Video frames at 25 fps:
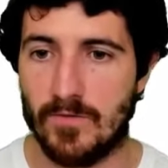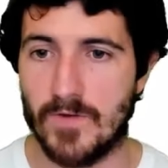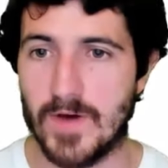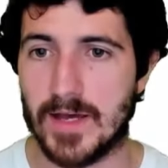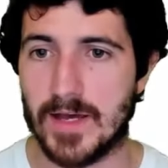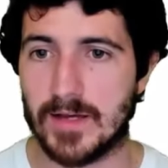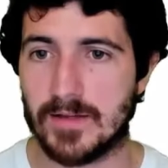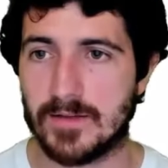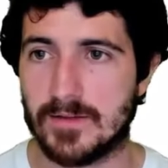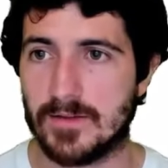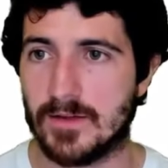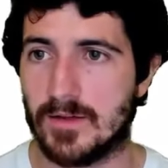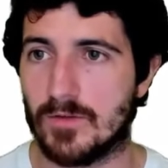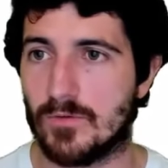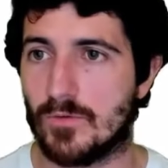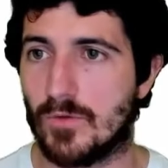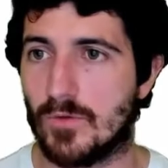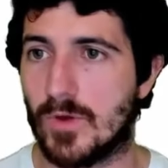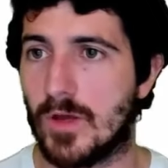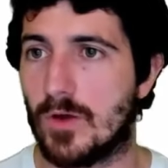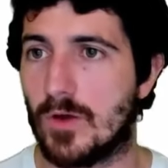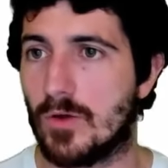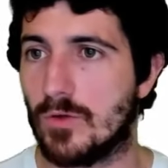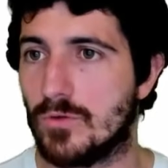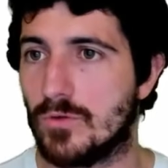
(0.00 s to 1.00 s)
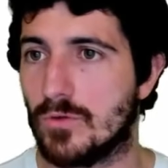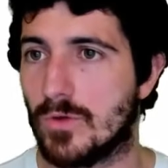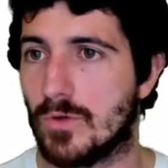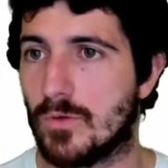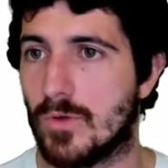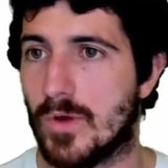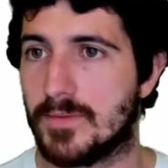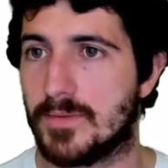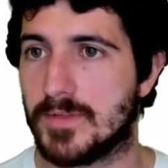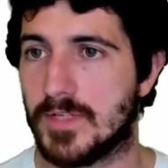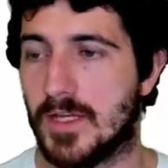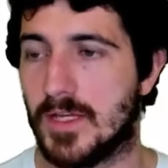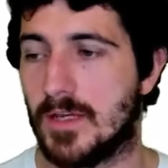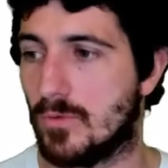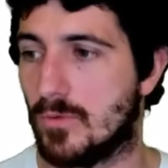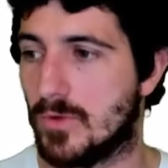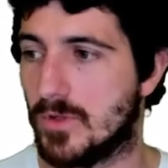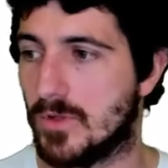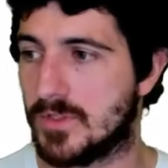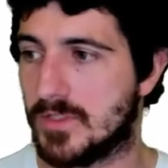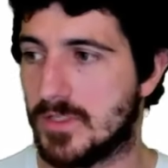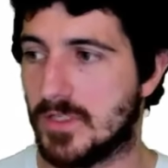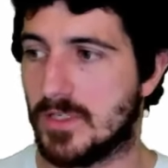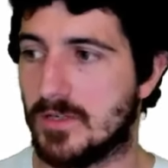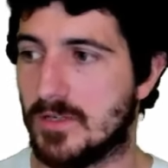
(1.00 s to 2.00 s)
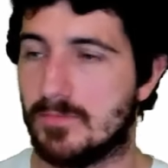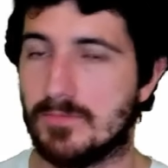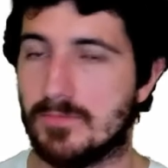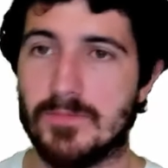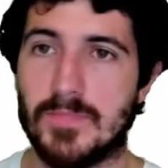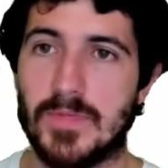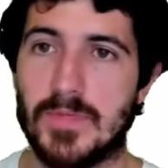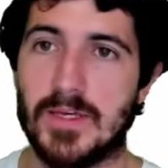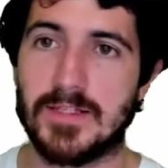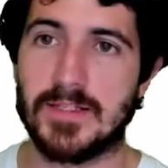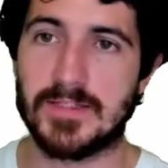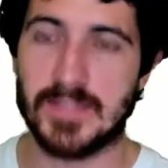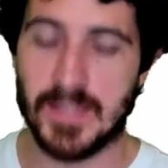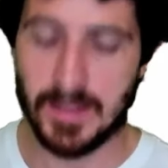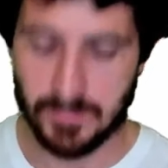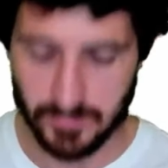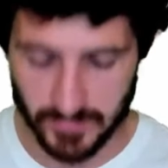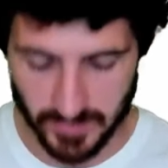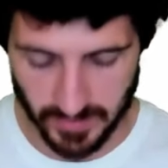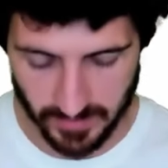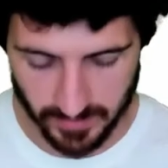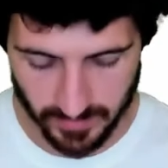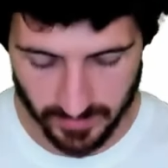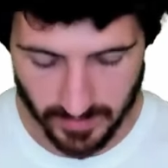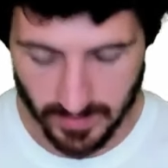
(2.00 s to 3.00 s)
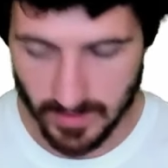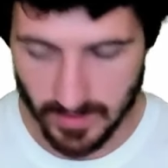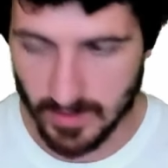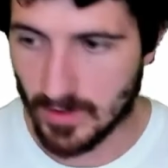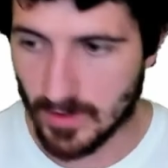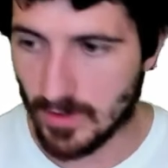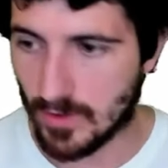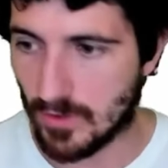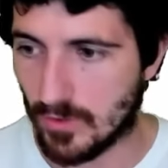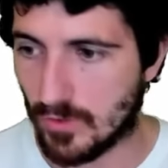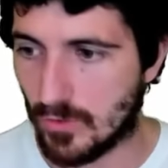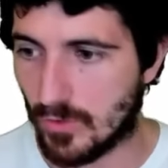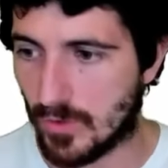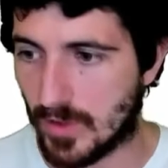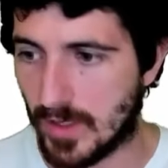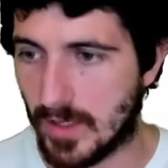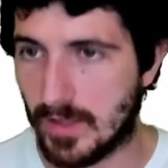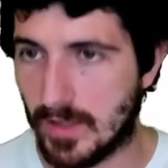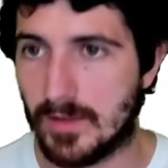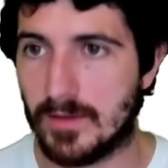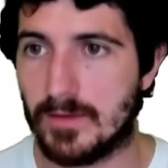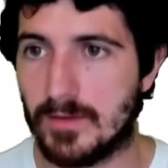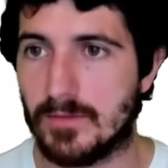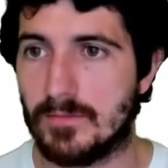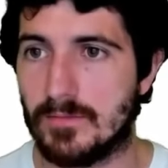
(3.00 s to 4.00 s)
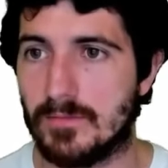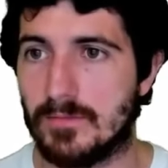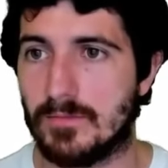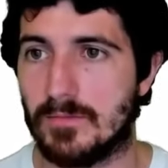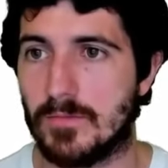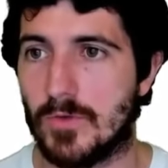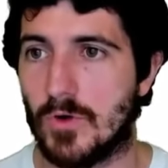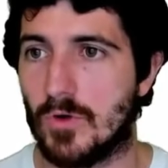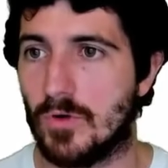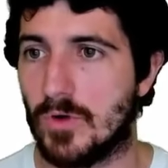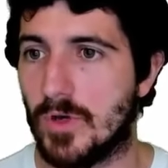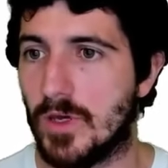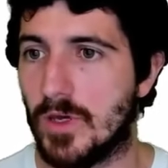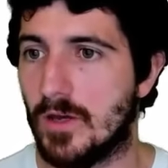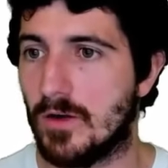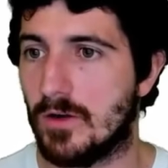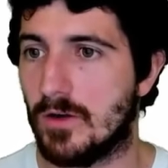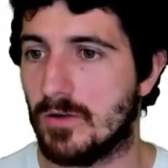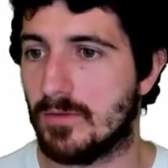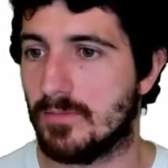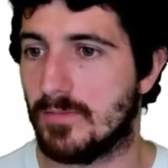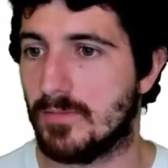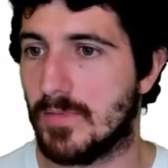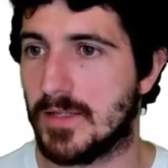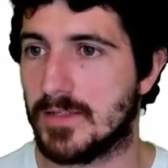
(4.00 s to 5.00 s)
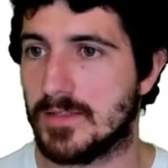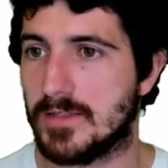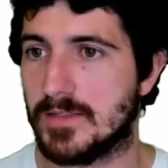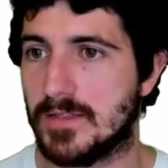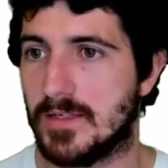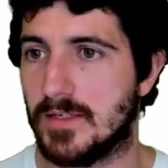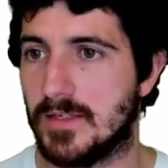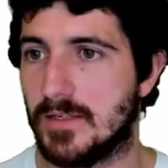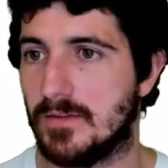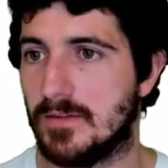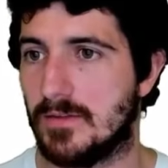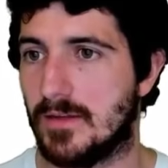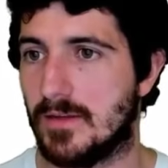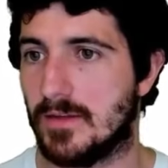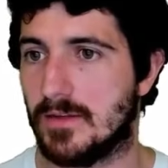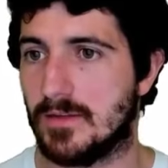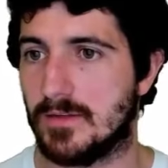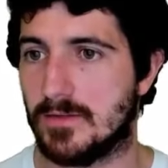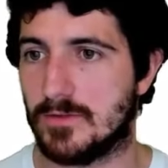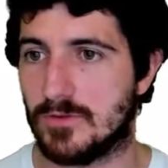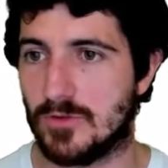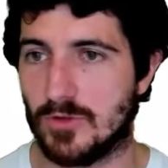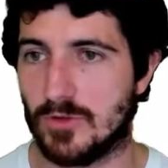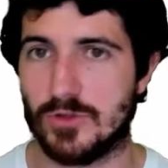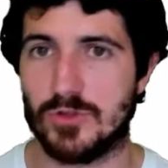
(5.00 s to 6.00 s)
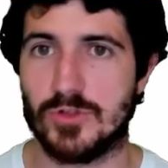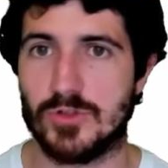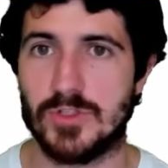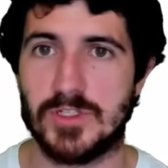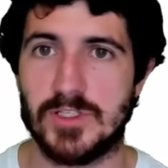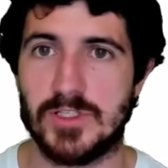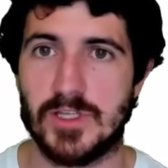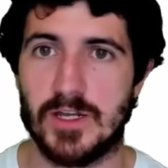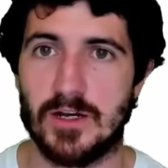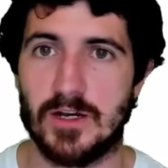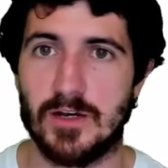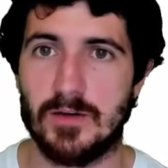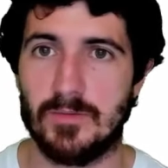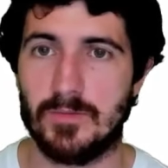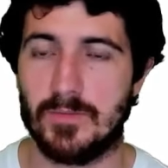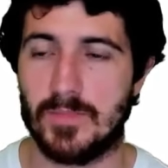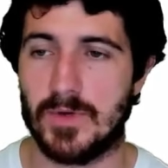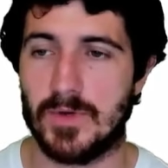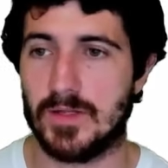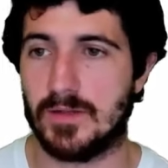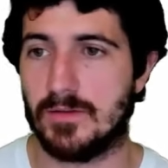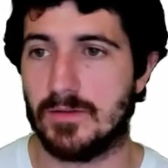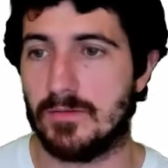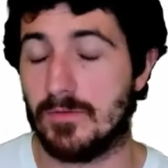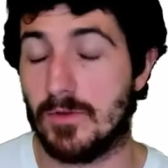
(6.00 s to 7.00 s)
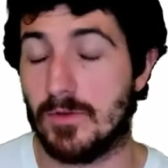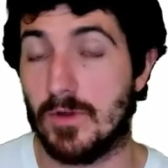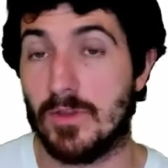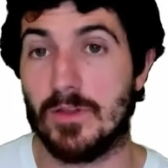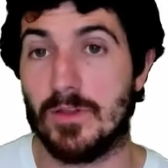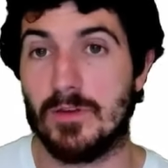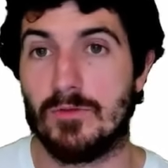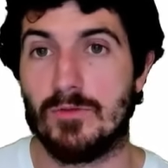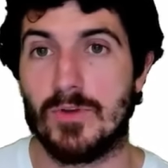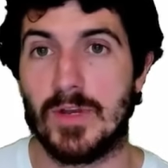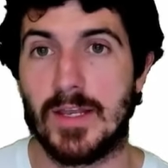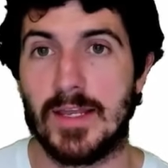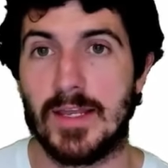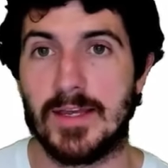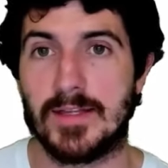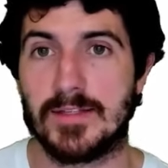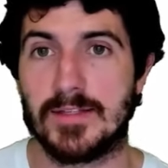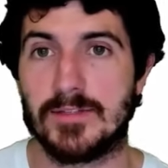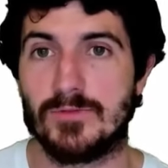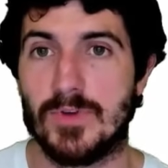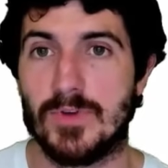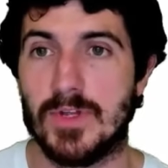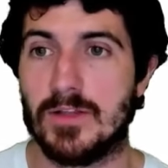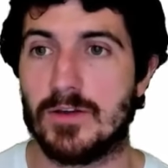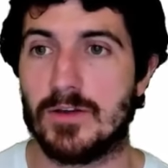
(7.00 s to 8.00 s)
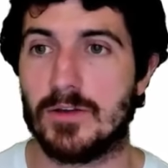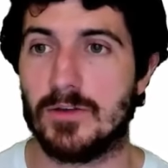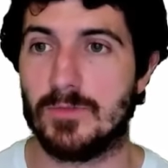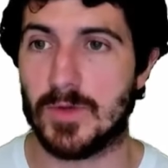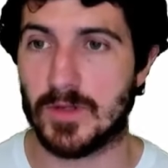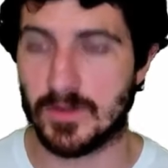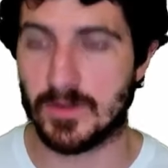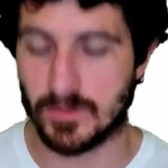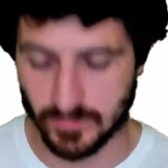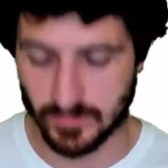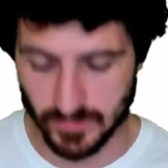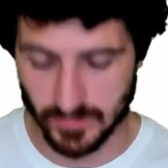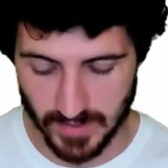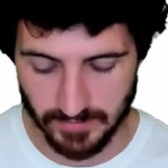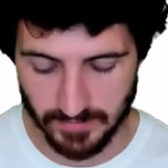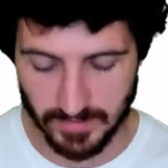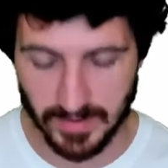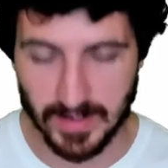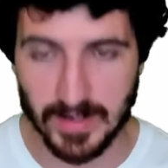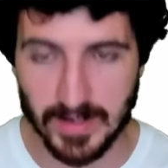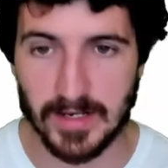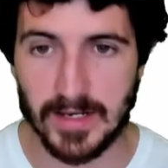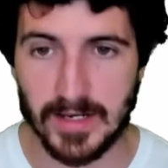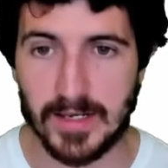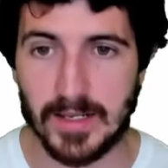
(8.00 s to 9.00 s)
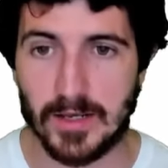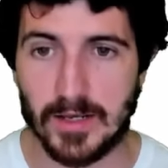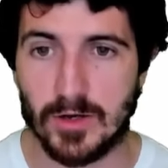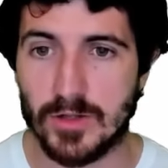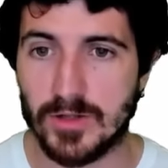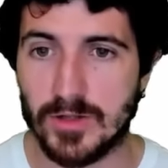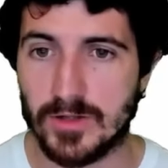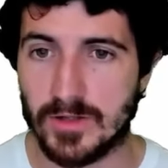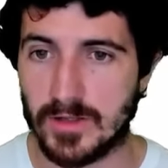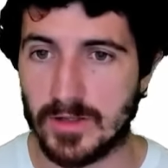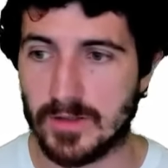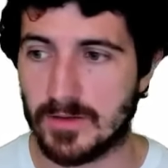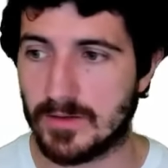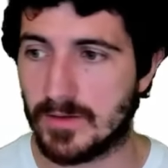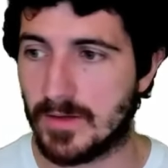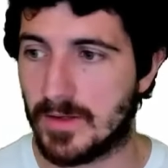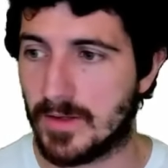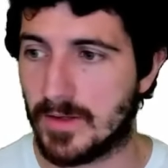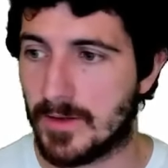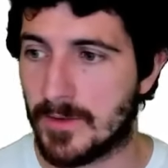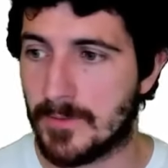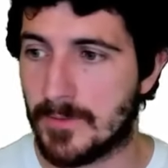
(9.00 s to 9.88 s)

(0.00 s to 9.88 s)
In fact, if we go to our website, we'll see it's empty. You can go here and see the structure is there, but nothing really gets rendered because we haven't added any content.